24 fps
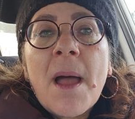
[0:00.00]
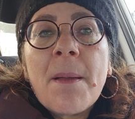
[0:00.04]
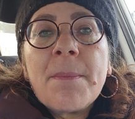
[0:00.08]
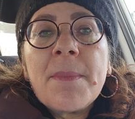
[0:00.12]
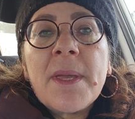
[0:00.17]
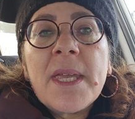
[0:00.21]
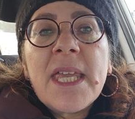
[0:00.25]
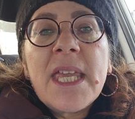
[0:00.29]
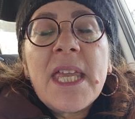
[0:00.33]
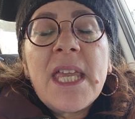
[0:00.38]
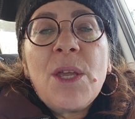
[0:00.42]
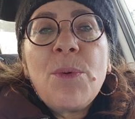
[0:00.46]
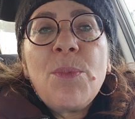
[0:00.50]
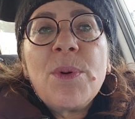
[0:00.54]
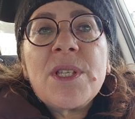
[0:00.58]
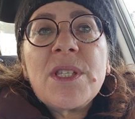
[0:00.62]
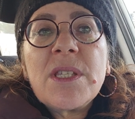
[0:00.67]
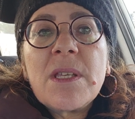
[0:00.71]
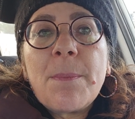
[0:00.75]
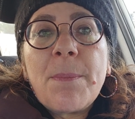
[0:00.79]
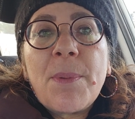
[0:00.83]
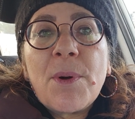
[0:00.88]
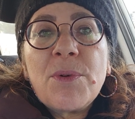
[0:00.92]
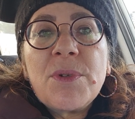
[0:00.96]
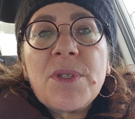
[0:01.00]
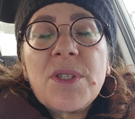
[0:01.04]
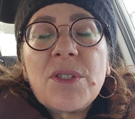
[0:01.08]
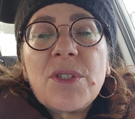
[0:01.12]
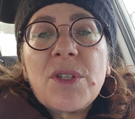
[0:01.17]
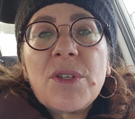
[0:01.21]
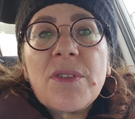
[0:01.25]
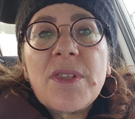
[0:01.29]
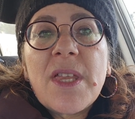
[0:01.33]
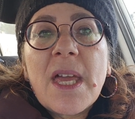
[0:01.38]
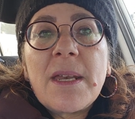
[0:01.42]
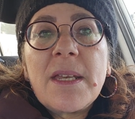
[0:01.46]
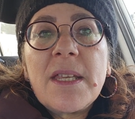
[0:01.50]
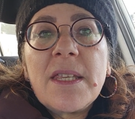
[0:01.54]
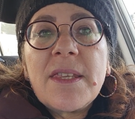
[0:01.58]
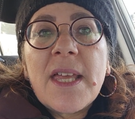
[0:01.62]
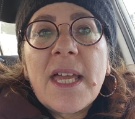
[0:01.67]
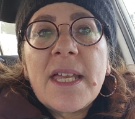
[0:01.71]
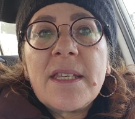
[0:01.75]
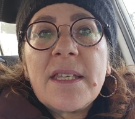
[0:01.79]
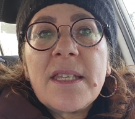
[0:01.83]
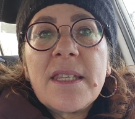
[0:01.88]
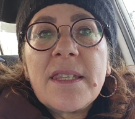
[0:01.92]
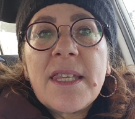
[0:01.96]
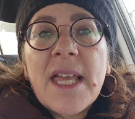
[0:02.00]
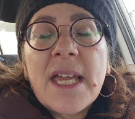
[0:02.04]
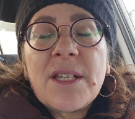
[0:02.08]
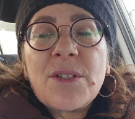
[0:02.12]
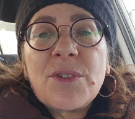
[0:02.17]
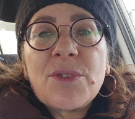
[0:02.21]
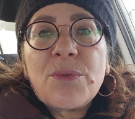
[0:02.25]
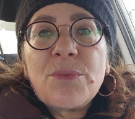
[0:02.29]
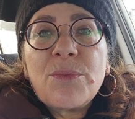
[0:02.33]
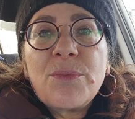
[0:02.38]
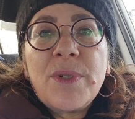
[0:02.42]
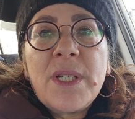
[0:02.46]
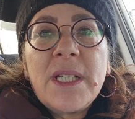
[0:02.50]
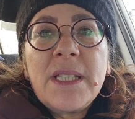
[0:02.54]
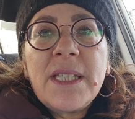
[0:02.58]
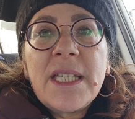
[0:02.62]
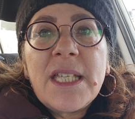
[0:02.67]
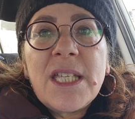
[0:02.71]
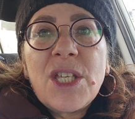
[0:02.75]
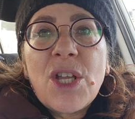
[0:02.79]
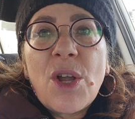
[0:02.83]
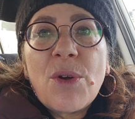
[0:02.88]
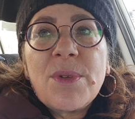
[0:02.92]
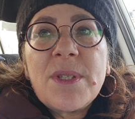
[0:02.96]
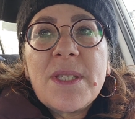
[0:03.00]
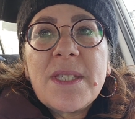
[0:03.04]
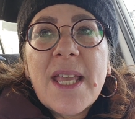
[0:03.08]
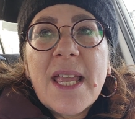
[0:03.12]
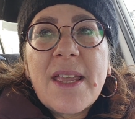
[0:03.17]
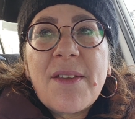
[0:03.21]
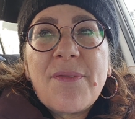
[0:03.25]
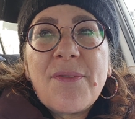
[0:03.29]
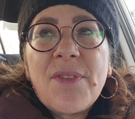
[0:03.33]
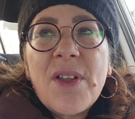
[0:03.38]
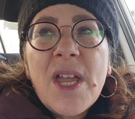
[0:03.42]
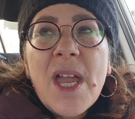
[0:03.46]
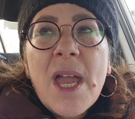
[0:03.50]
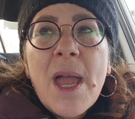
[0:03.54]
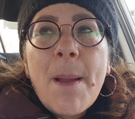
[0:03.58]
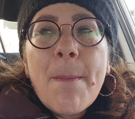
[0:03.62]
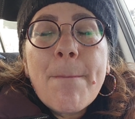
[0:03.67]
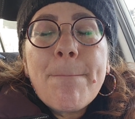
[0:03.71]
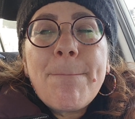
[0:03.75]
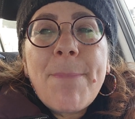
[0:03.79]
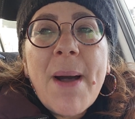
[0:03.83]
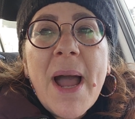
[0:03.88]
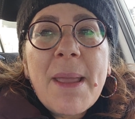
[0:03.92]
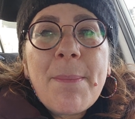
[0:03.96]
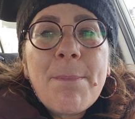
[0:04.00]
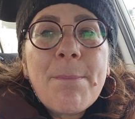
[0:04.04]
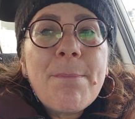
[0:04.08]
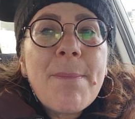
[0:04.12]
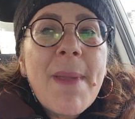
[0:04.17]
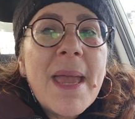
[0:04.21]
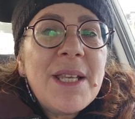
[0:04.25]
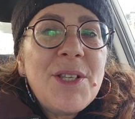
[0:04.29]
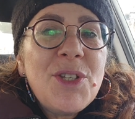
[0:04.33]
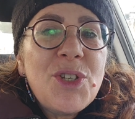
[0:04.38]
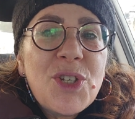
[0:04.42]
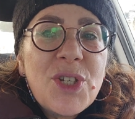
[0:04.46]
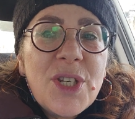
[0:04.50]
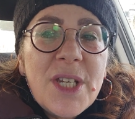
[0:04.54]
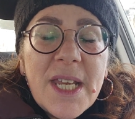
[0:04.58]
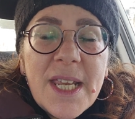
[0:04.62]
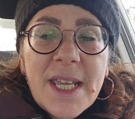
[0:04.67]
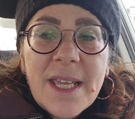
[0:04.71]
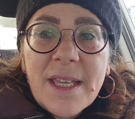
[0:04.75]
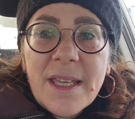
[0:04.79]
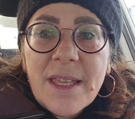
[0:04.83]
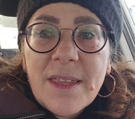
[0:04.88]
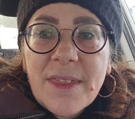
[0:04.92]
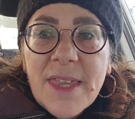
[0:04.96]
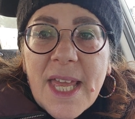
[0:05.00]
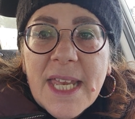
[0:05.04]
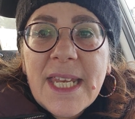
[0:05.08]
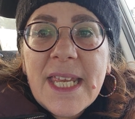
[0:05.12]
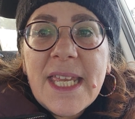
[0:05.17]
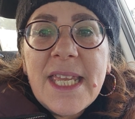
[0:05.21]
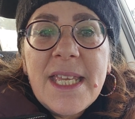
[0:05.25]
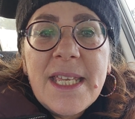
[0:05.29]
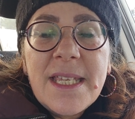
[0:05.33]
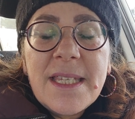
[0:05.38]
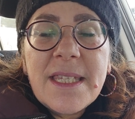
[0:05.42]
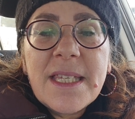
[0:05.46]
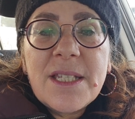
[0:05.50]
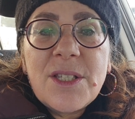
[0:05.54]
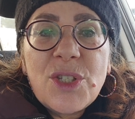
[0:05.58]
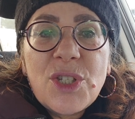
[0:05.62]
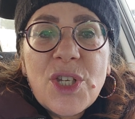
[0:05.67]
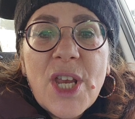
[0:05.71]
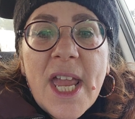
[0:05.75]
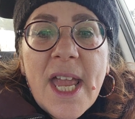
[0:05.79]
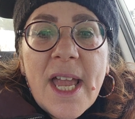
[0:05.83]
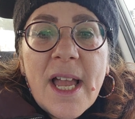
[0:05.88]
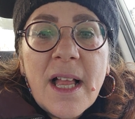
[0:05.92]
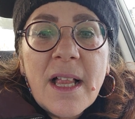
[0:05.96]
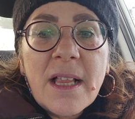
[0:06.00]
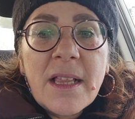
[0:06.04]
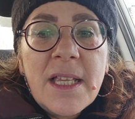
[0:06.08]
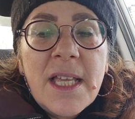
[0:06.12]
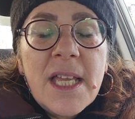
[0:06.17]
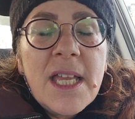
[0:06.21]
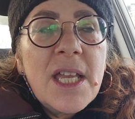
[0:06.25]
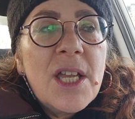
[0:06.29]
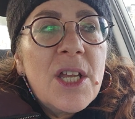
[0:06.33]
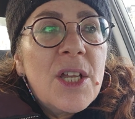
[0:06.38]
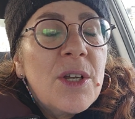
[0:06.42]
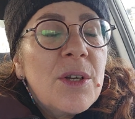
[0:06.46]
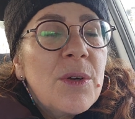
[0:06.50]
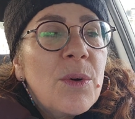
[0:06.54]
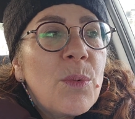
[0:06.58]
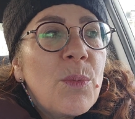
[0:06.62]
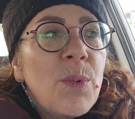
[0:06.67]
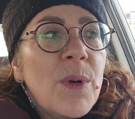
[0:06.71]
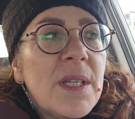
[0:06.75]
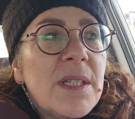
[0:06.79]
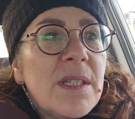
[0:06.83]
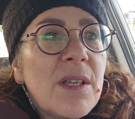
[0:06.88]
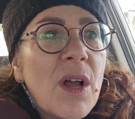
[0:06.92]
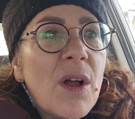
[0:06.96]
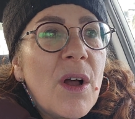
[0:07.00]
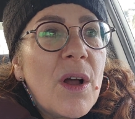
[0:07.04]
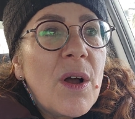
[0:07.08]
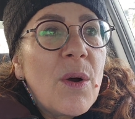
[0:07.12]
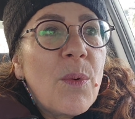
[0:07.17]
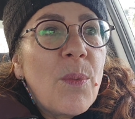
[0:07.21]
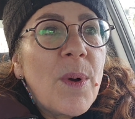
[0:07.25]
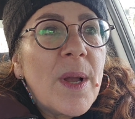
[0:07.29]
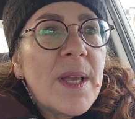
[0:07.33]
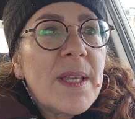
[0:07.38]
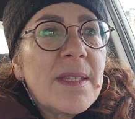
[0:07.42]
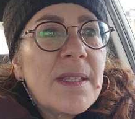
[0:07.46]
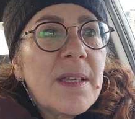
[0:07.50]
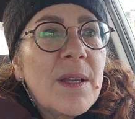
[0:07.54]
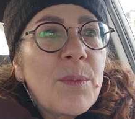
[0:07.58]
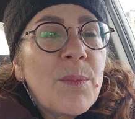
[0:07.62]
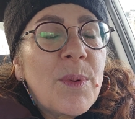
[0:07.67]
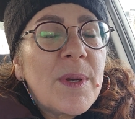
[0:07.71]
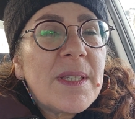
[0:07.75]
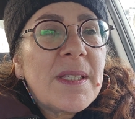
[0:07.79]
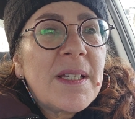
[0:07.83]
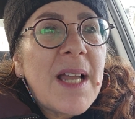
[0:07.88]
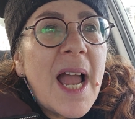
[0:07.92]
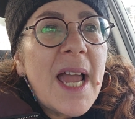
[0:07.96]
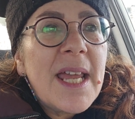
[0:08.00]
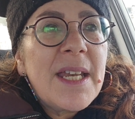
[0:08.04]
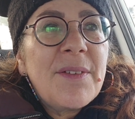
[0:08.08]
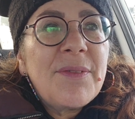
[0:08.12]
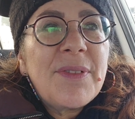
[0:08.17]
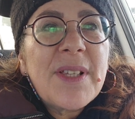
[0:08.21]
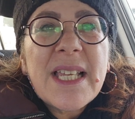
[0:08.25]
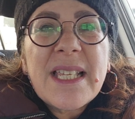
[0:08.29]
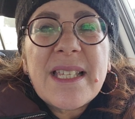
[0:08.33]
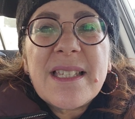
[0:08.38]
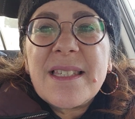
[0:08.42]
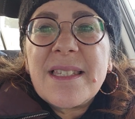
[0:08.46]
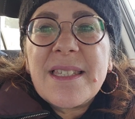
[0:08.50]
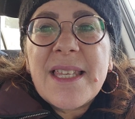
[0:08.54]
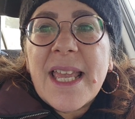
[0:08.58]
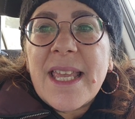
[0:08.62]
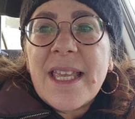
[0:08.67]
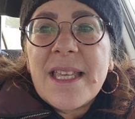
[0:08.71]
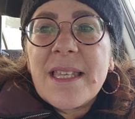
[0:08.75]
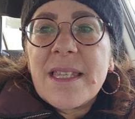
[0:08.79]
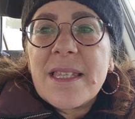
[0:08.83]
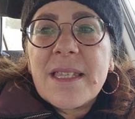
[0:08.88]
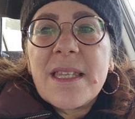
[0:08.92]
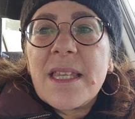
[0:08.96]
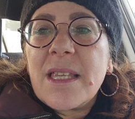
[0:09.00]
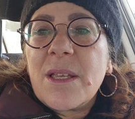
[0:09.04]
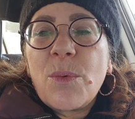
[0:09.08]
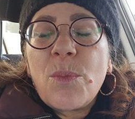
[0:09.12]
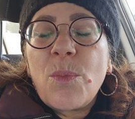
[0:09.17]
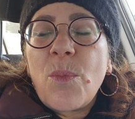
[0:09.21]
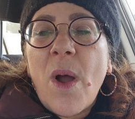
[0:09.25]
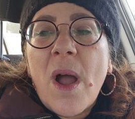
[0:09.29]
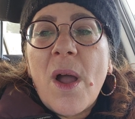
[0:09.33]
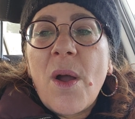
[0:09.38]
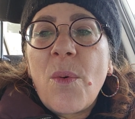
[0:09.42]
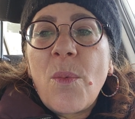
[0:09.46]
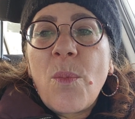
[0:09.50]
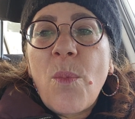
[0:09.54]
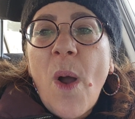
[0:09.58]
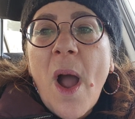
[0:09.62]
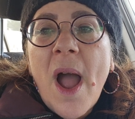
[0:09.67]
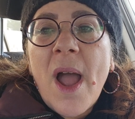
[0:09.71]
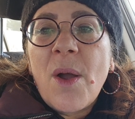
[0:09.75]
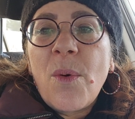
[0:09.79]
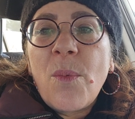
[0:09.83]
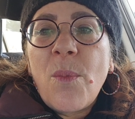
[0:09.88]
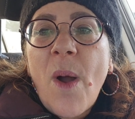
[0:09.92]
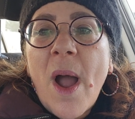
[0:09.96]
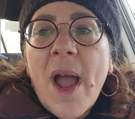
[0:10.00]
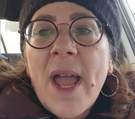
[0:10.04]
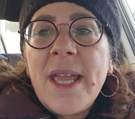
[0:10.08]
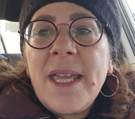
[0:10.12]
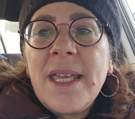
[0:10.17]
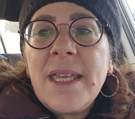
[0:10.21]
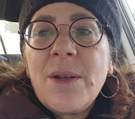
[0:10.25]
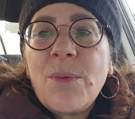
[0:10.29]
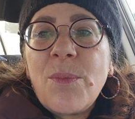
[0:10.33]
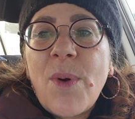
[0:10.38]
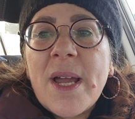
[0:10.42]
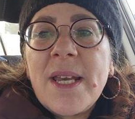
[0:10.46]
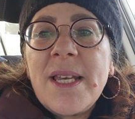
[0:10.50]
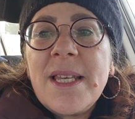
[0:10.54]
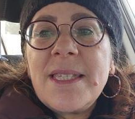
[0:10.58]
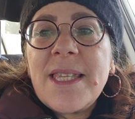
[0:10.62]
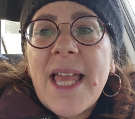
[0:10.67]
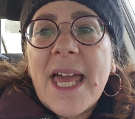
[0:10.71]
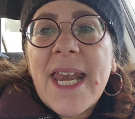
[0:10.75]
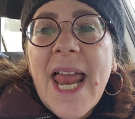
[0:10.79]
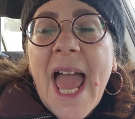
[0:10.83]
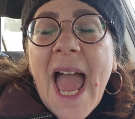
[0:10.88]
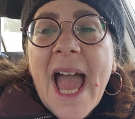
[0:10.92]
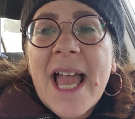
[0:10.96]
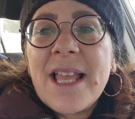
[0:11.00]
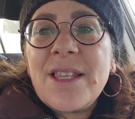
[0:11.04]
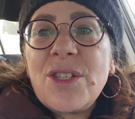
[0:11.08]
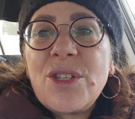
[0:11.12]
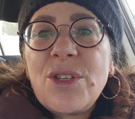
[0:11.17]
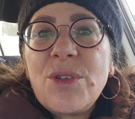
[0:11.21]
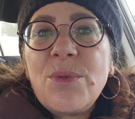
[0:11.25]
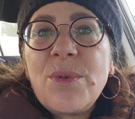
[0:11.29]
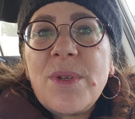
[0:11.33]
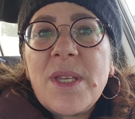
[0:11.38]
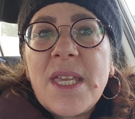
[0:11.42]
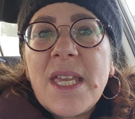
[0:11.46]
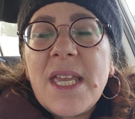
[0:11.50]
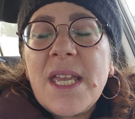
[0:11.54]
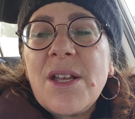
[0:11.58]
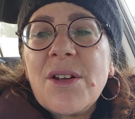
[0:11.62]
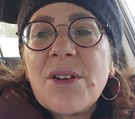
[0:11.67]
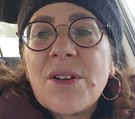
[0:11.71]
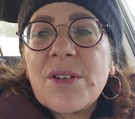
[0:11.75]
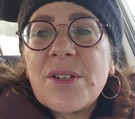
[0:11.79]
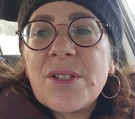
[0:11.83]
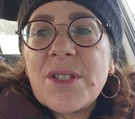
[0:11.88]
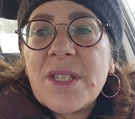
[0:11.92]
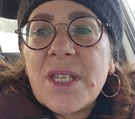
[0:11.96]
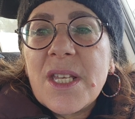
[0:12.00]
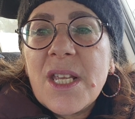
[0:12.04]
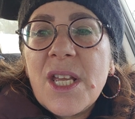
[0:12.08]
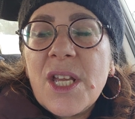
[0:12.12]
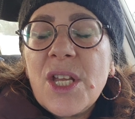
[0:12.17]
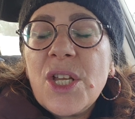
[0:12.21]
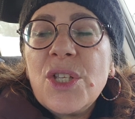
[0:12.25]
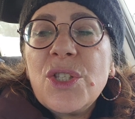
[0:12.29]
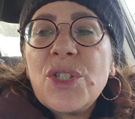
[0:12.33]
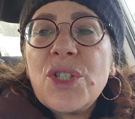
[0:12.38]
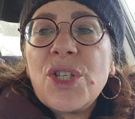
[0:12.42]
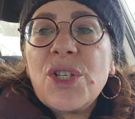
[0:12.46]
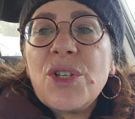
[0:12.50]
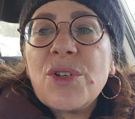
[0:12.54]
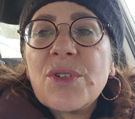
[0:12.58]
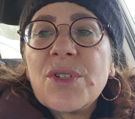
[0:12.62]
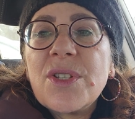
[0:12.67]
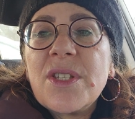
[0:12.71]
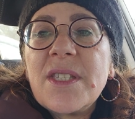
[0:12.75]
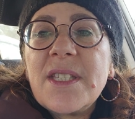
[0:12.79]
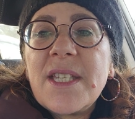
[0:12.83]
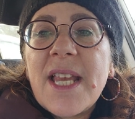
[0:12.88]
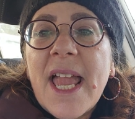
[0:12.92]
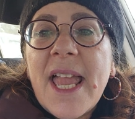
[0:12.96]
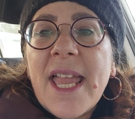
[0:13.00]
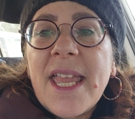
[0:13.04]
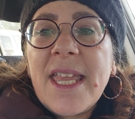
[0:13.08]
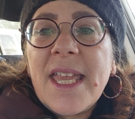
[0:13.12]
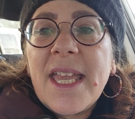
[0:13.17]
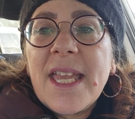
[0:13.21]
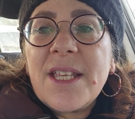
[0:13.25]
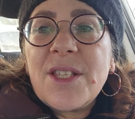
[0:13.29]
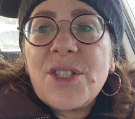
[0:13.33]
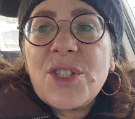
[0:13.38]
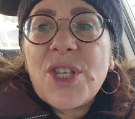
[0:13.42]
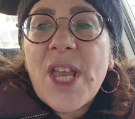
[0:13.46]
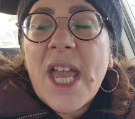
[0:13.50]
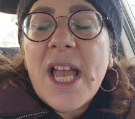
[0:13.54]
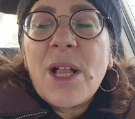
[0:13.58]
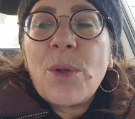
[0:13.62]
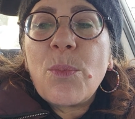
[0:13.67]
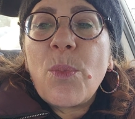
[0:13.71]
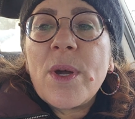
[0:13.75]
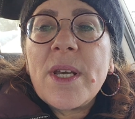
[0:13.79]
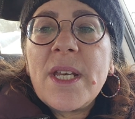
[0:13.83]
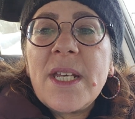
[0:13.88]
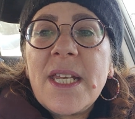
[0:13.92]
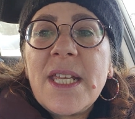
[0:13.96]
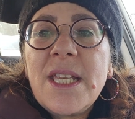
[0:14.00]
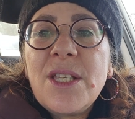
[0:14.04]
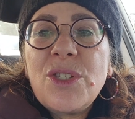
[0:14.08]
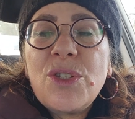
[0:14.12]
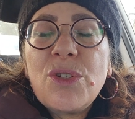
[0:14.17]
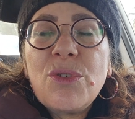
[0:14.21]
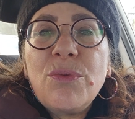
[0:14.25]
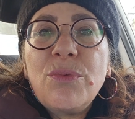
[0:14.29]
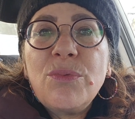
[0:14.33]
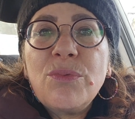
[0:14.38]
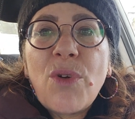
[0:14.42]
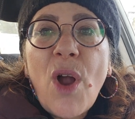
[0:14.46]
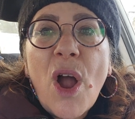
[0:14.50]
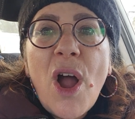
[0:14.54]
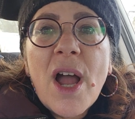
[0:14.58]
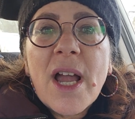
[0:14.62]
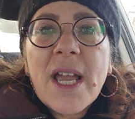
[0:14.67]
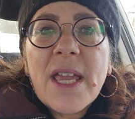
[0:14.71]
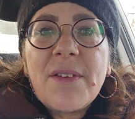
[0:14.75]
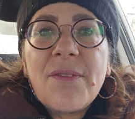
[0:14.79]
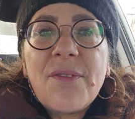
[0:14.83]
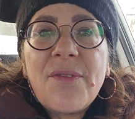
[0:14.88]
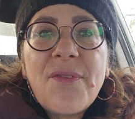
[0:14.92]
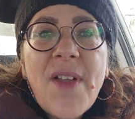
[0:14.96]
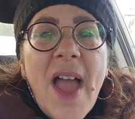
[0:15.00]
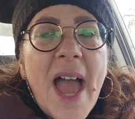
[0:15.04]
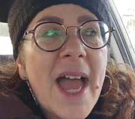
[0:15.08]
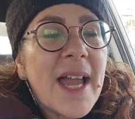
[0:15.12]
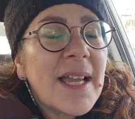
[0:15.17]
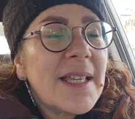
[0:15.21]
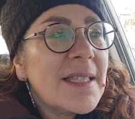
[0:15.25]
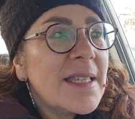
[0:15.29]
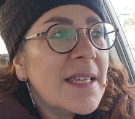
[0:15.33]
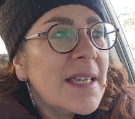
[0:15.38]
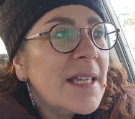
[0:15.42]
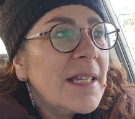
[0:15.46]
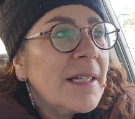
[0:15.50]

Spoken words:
he was supposed to, that really Yosef, by mentioning that he's in jail, was kind of like saying, why does that add 2 years to your stay in jail? What did he do wrong? In fact,